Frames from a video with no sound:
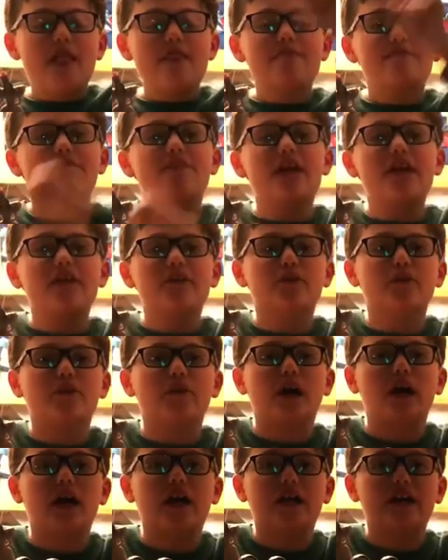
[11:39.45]
Thank you
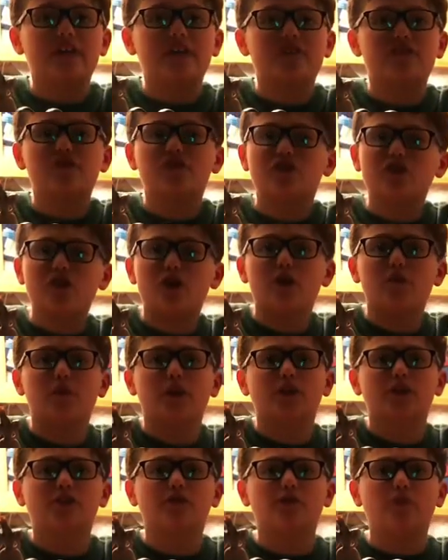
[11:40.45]
guys so
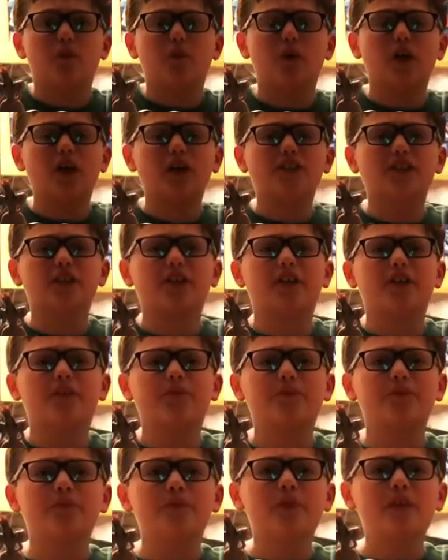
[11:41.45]
much for watching.